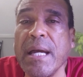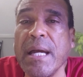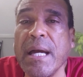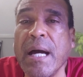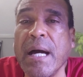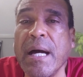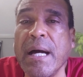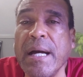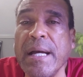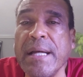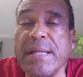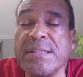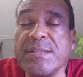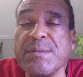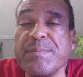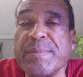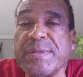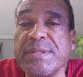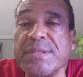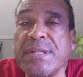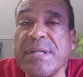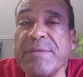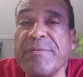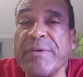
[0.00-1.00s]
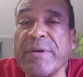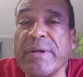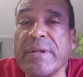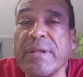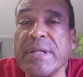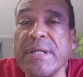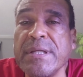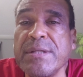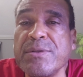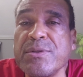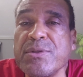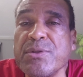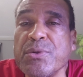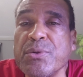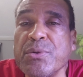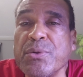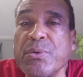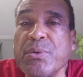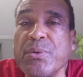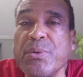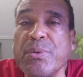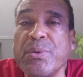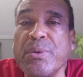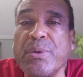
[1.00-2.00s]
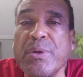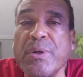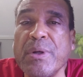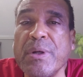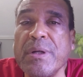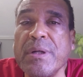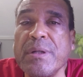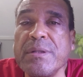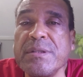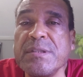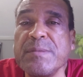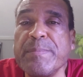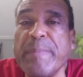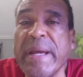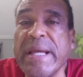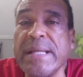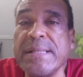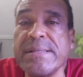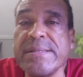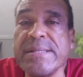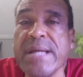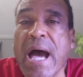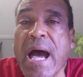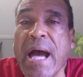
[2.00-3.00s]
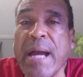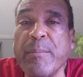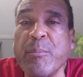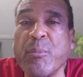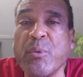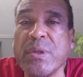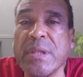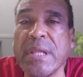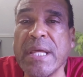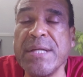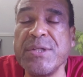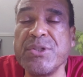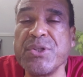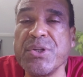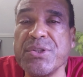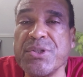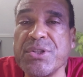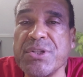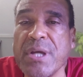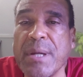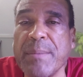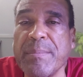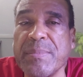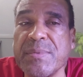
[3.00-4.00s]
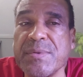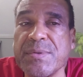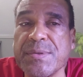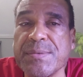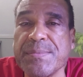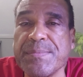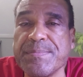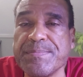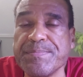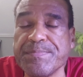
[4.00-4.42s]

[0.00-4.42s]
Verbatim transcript: uh, and specifically to space time relationships.